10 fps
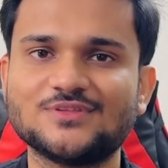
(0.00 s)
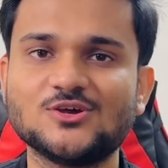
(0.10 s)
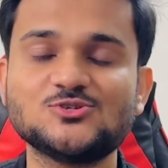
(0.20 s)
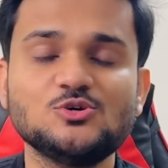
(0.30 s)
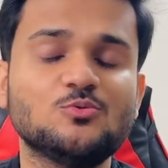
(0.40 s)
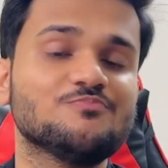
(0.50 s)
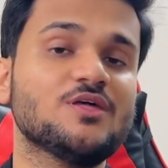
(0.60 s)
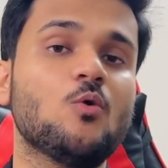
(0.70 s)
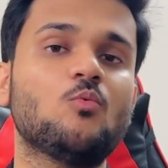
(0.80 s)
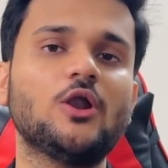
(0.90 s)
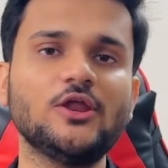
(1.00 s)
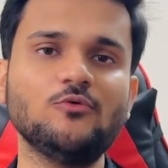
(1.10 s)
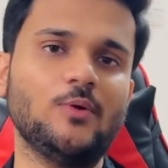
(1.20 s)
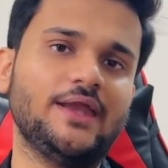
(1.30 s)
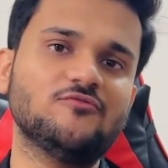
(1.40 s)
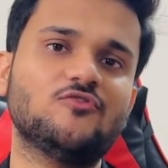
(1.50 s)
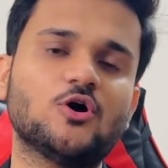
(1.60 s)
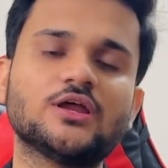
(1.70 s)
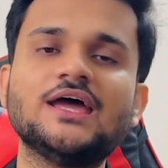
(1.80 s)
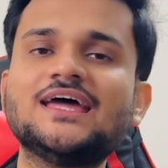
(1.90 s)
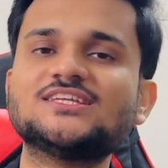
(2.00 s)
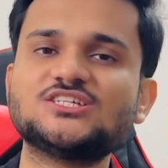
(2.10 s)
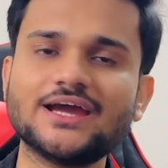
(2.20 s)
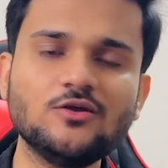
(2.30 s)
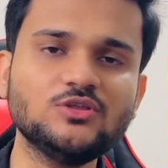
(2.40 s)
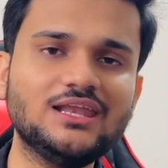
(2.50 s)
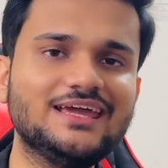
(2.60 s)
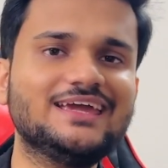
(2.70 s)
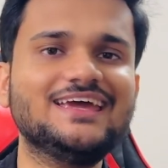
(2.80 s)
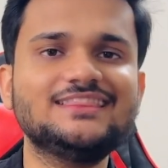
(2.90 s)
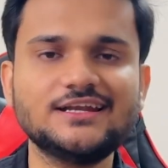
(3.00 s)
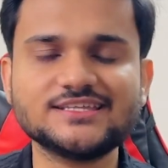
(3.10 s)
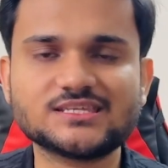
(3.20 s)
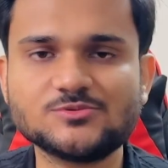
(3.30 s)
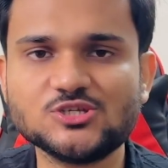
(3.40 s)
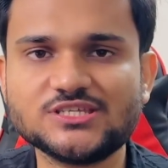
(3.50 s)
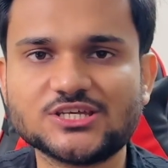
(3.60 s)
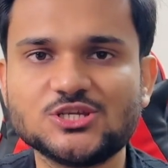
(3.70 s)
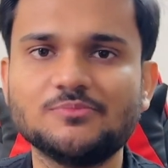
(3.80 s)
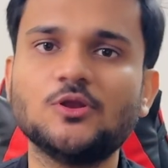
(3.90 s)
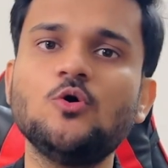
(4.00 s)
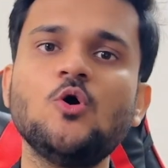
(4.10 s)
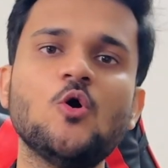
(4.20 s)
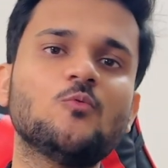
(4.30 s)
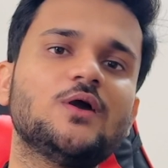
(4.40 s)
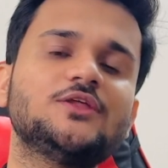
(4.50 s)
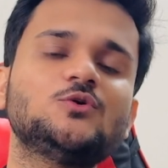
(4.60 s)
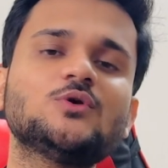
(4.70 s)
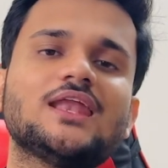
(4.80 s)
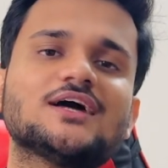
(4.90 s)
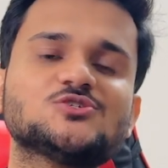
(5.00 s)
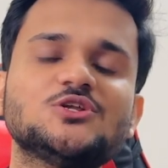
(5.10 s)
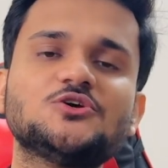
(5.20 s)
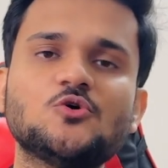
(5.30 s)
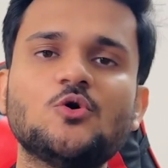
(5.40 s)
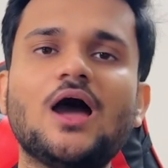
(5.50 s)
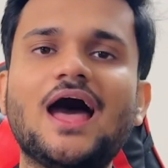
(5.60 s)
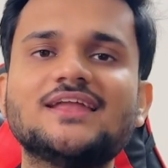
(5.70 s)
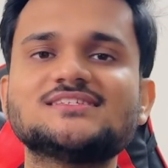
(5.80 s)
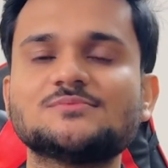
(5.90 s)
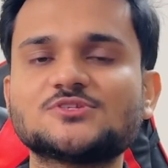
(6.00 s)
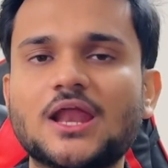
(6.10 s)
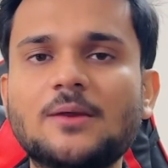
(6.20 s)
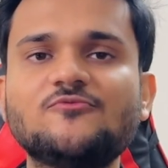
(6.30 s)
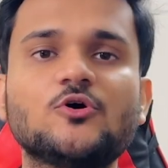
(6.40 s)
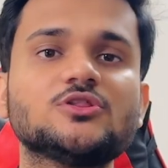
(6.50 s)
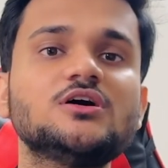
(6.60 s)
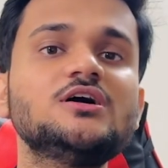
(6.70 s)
So, what are you waiting for? Check out the link in the description section below where you can actually go and subscribe for the